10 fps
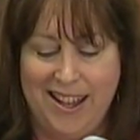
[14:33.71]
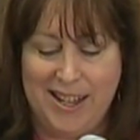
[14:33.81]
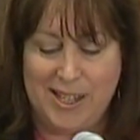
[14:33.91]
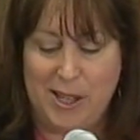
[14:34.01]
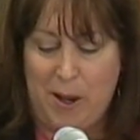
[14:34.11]

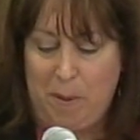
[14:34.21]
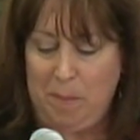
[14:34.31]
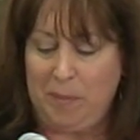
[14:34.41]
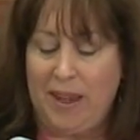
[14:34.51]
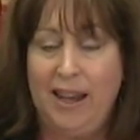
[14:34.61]
So,
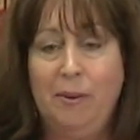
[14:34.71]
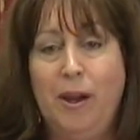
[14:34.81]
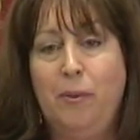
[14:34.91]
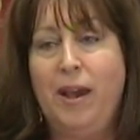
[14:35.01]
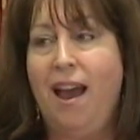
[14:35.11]

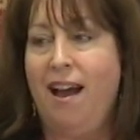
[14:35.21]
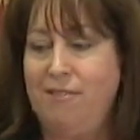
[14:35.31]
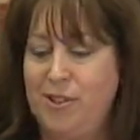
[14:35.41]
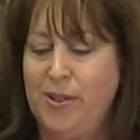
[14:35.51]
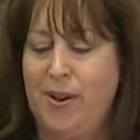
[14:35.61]
anyway, we
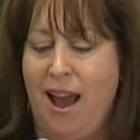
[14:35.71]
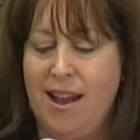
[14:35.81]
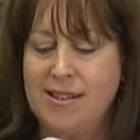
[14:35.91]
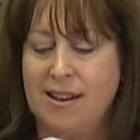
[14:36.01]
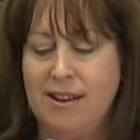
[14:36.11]
have to
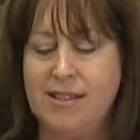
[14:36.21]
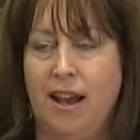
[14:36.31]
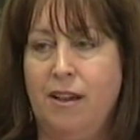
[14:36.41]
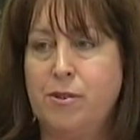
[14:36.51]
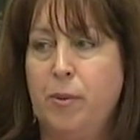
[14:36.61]
ask
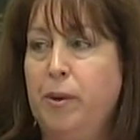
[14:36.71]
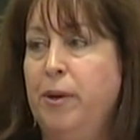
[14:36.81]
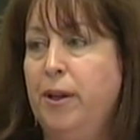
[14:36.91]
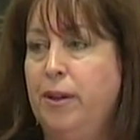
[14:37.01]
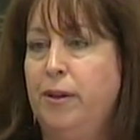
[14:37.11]
ourselves, what are
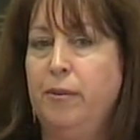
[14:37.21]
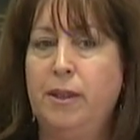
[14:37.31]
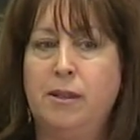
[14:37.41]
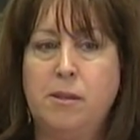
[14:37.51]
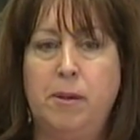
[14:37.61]
we going to do
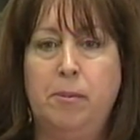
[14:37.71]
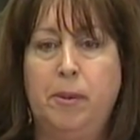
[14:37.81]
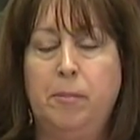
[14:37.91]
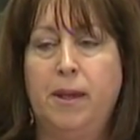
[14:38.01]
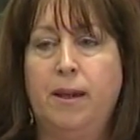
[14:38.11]
with these
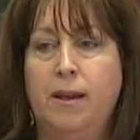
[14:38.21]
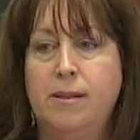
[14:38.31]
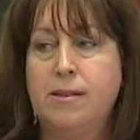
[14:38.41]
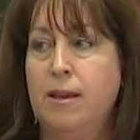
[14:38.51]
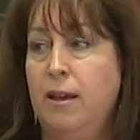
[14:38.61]
people?
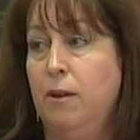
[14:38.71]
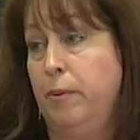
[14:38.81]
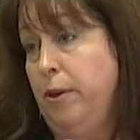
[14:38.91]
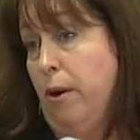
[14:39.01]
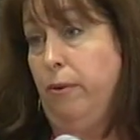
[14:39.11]
Because
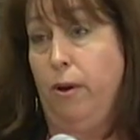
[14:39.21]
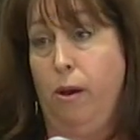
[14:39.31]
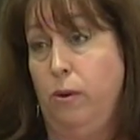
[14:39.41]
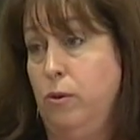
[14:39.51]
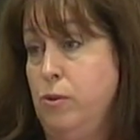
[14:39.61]
we don't
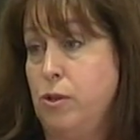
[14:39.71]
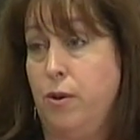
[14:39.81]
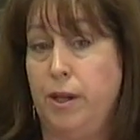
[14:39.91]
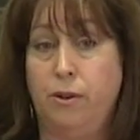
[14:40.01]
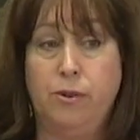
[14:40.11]
know who's
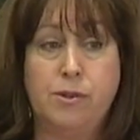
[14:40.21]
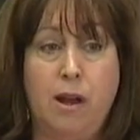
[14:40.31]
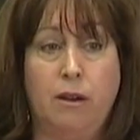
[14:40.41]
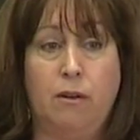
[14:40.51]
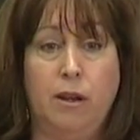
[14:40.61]
going and who's
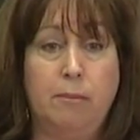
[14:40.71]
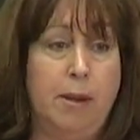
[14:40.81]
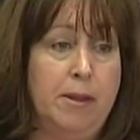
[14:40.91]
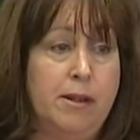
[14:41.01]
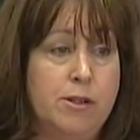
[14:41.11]
not going.
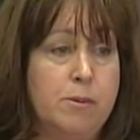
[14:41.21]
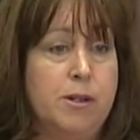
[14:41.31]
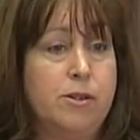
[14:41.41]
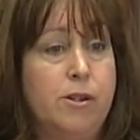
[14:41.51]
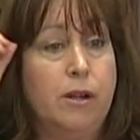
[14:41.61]
Maybe they just
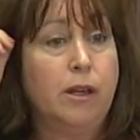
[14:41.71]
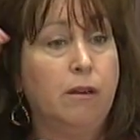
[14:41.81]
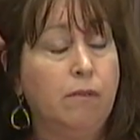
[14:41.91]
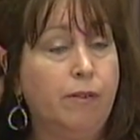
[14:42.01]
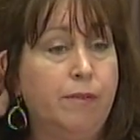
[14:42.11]
went to
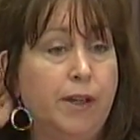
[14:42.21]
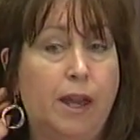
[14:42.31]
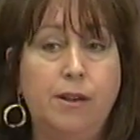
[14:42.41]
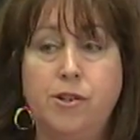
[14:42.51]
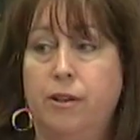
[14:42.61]
Turkey for a
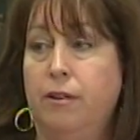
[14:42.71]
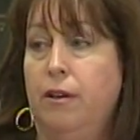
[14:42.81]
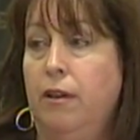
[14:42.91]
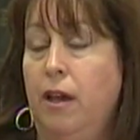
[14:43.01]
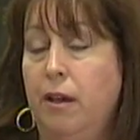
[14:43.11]
vacation.
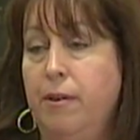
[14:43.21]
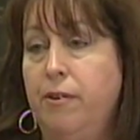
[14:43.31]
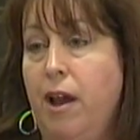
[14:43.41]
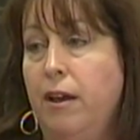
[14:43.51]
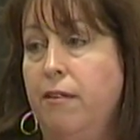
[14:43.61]
And can we
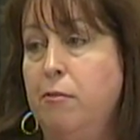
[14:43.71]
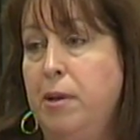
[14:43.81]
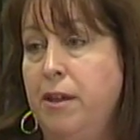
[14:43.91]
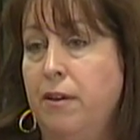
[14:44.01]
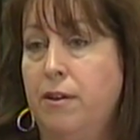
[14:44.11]
track
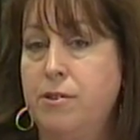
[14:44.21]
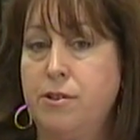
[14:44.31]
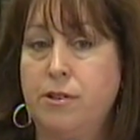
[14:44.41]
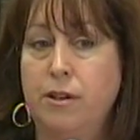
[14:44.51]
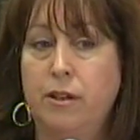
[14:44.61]
everybody that goes
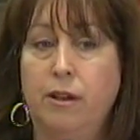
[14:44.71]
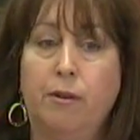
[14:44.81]
to Turkey?